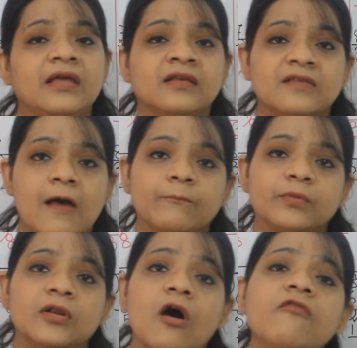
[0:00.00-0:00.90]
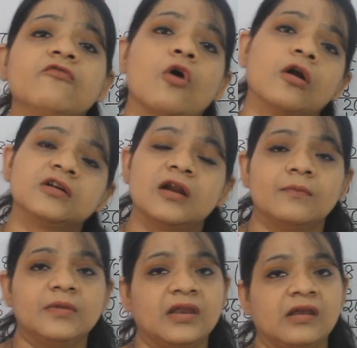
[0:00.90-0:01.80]
example of
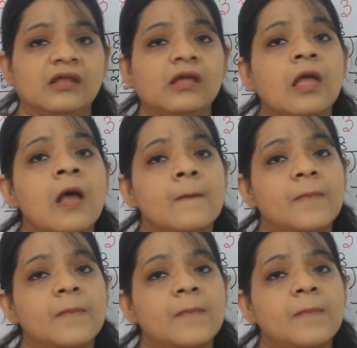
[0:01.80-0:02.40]
non-terminating